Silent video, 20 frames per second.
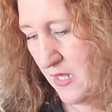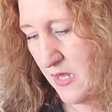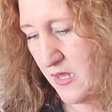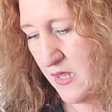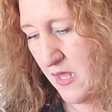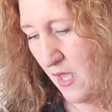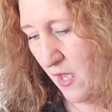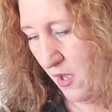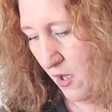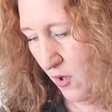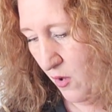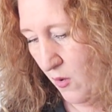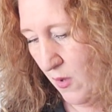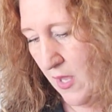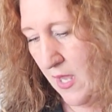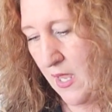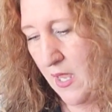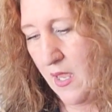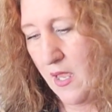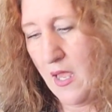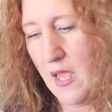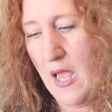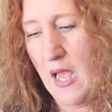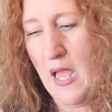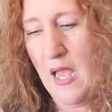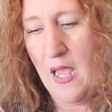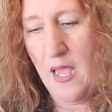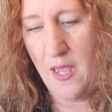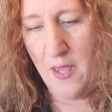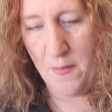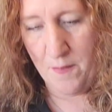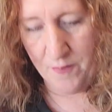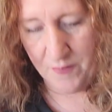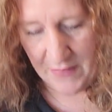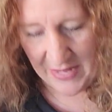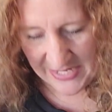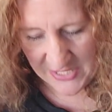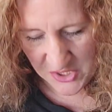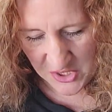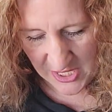So
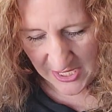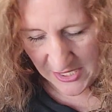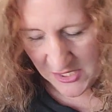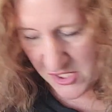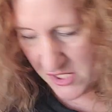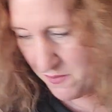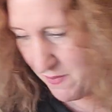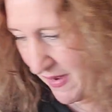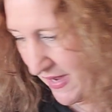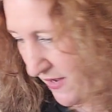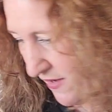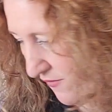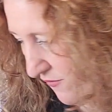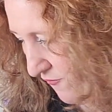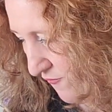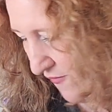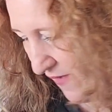I changed my